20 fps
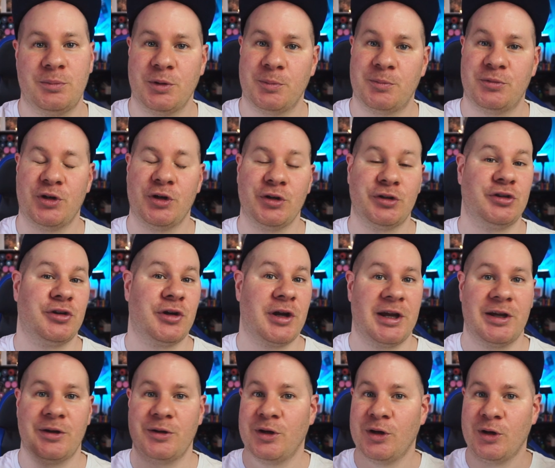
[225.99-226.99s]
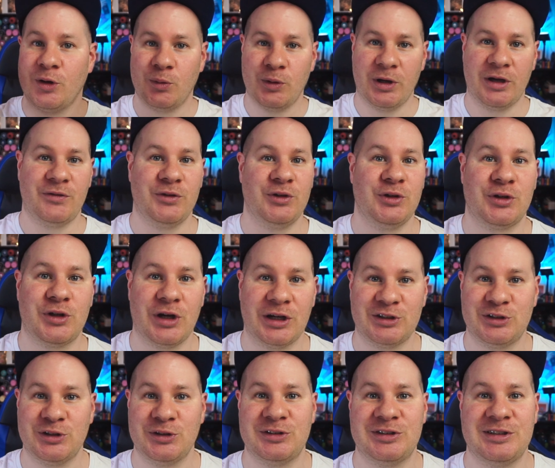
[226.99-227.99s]
or Procreate, whatever you guys
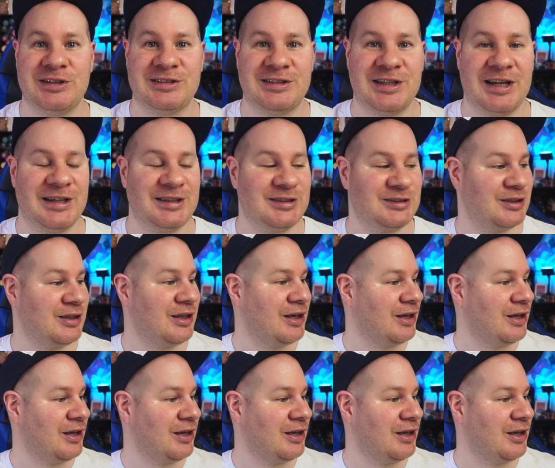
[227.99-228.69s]
use these days,